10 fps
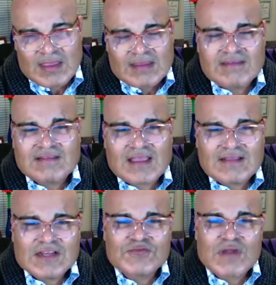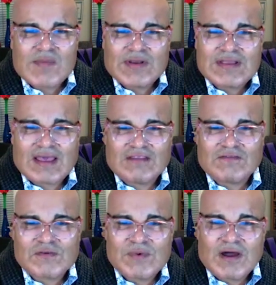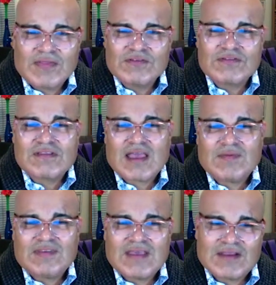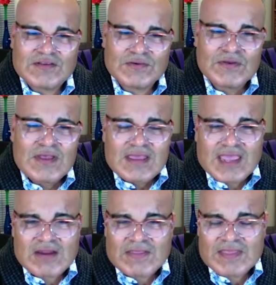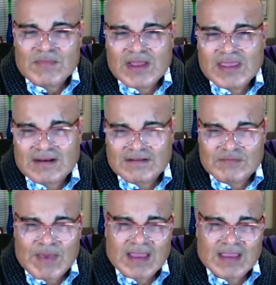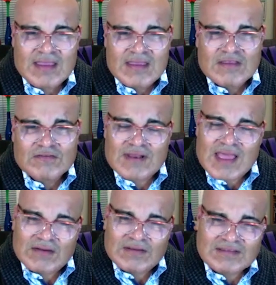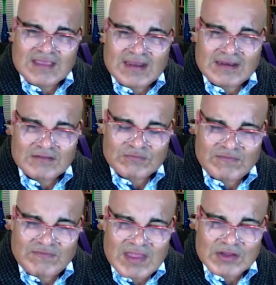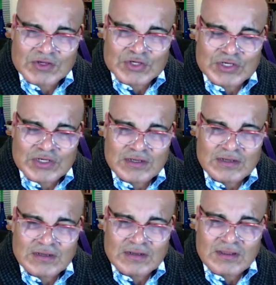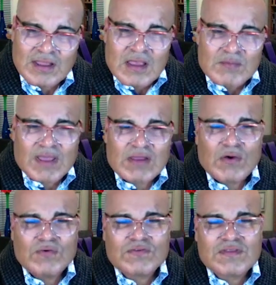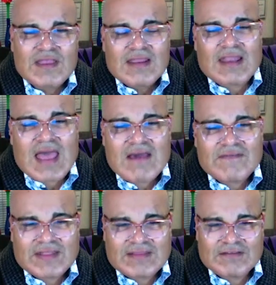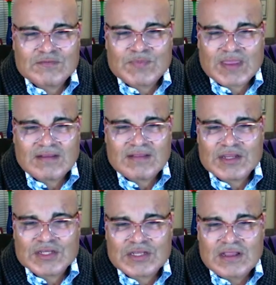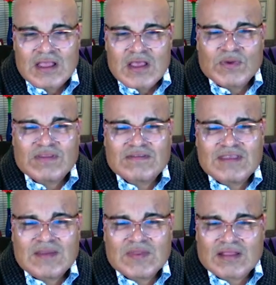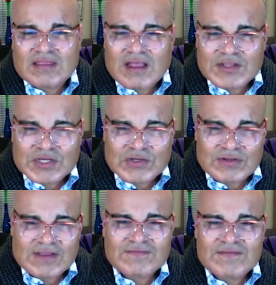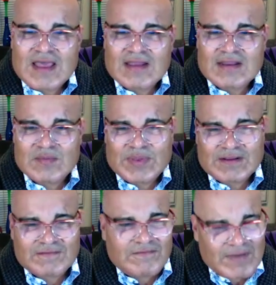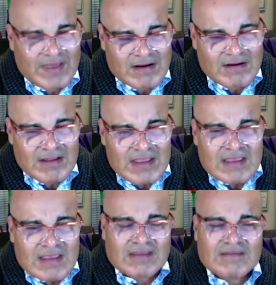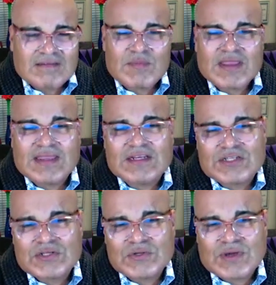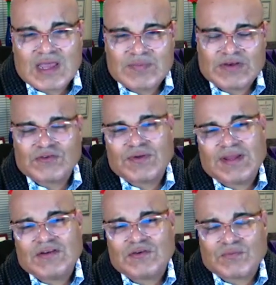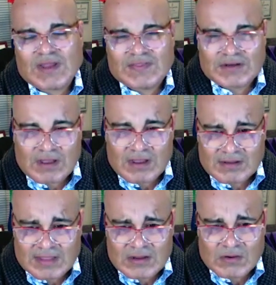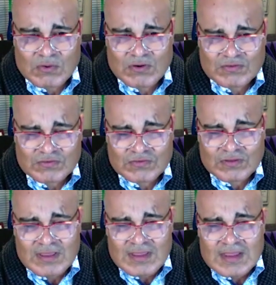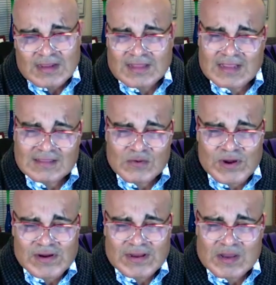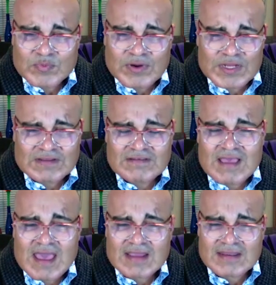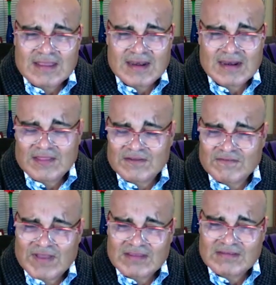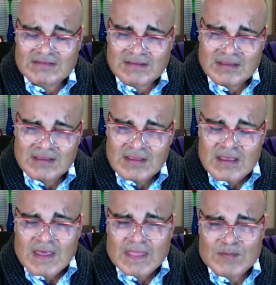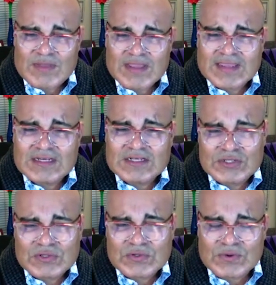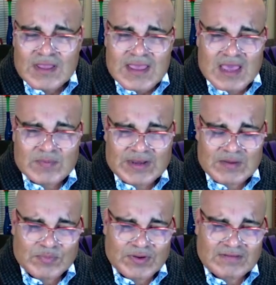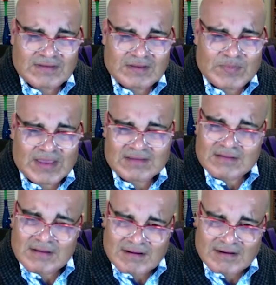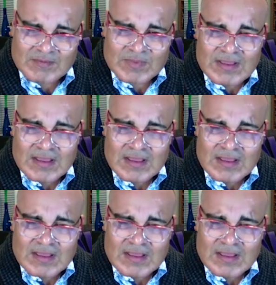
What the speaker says: He's likely traumatized from all those times he had to carry the monkey on his back, so now he's getting his revenge. My host laughed at this speculation, which seemed logical, if not a bit unfair, since the monkey too had been trained to ride the dog like a horse, likely wearing a precious hat and leather vest. The monkey too had been imprisoned by its guard,